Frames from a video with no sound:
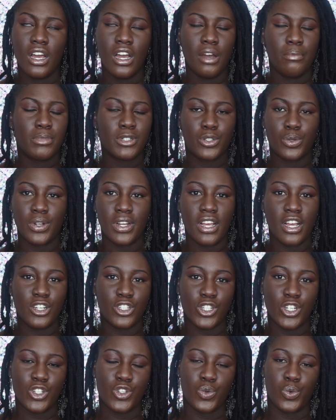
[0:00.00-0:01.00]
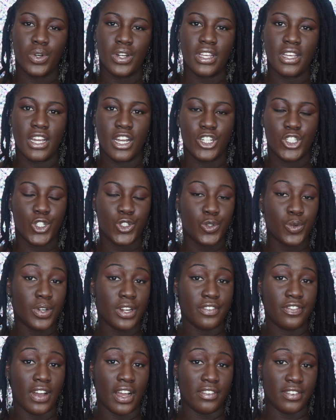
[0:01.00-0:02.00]
between 120 and
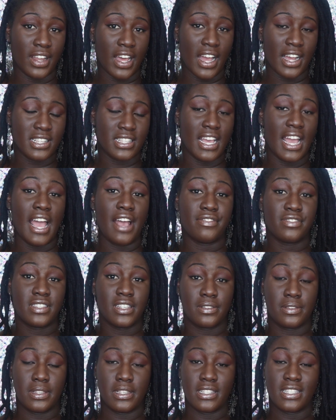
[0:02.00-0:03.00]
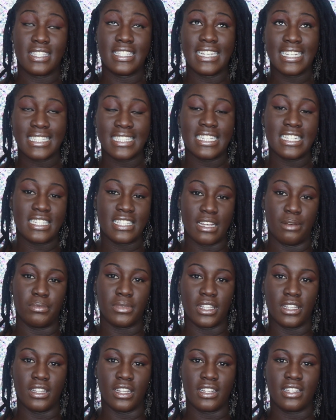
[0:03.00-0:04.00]
125 locks. I have 60
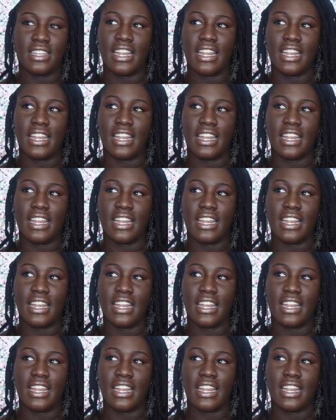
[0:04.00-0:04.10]
something.